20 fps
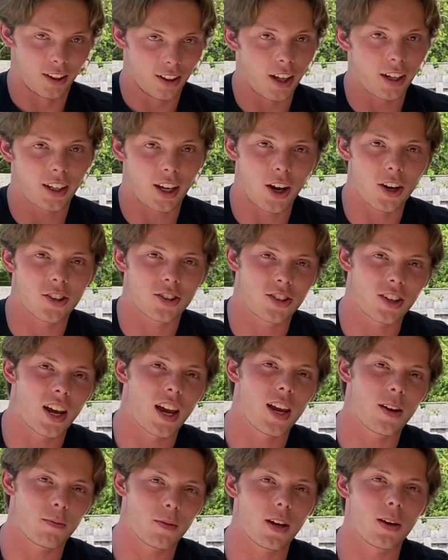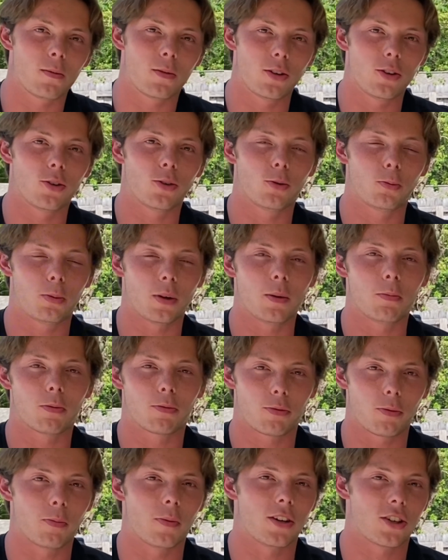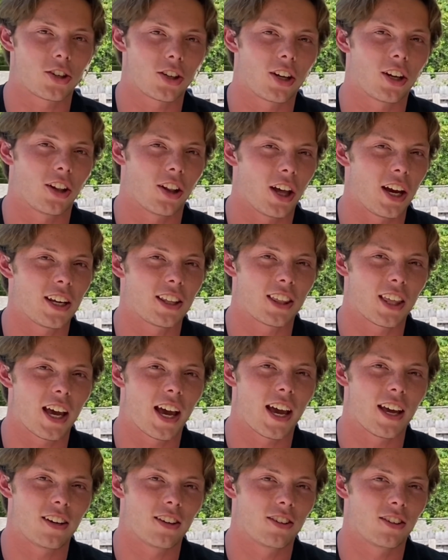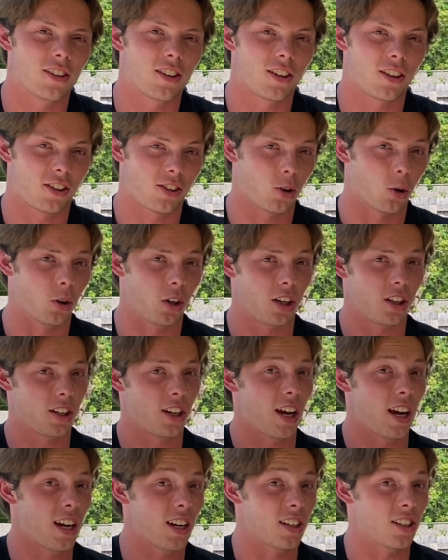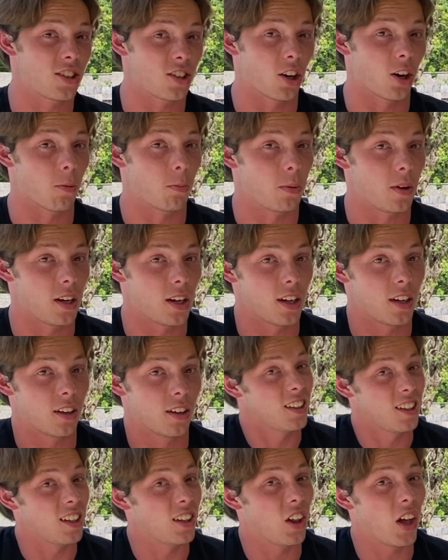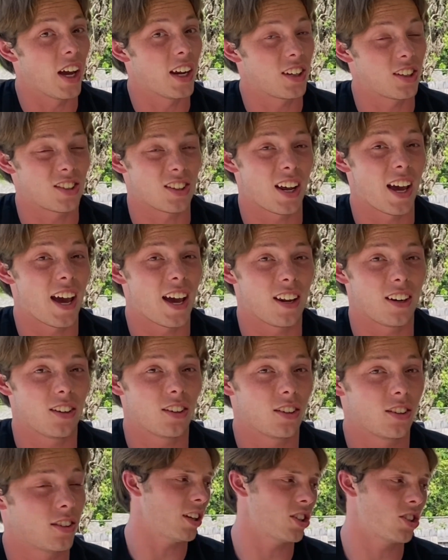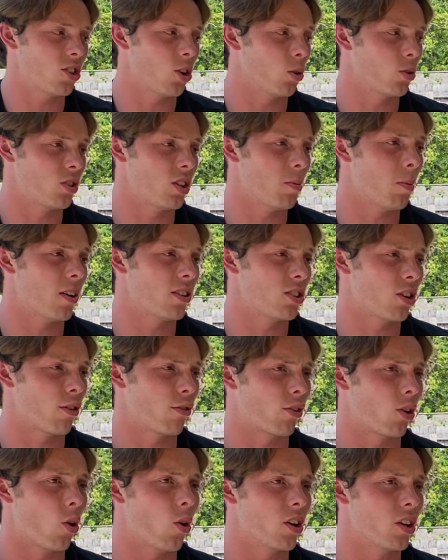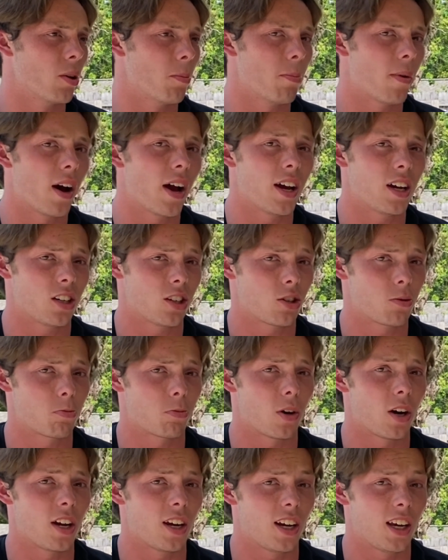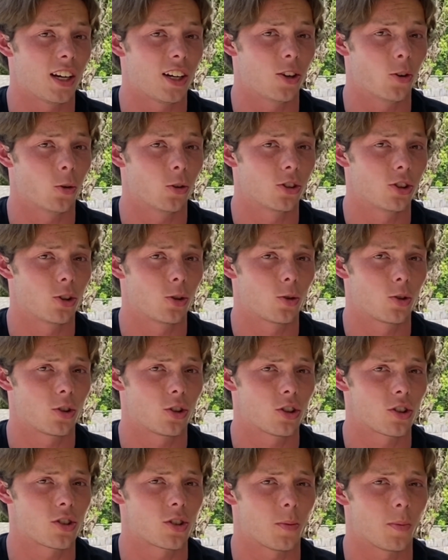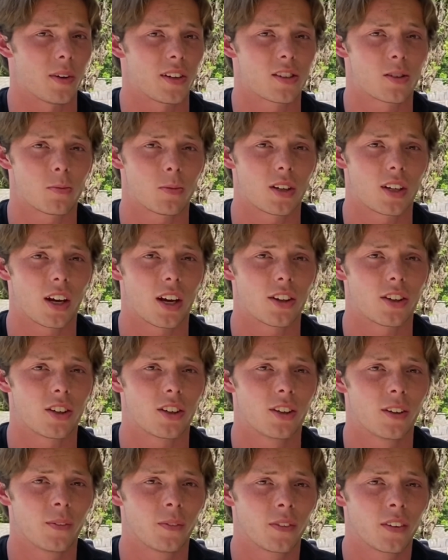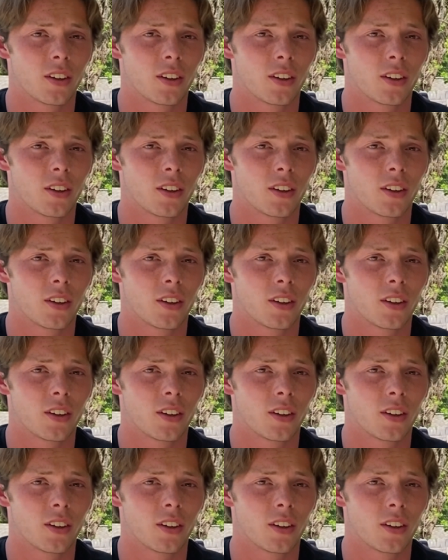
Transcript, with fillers: Like I was saying, maybe you people from Michigan like that. According to Aiden's TRP, he likes that. He likes I just don't see myself going to buy a Sprite and orange juice just to mix them together. And I'm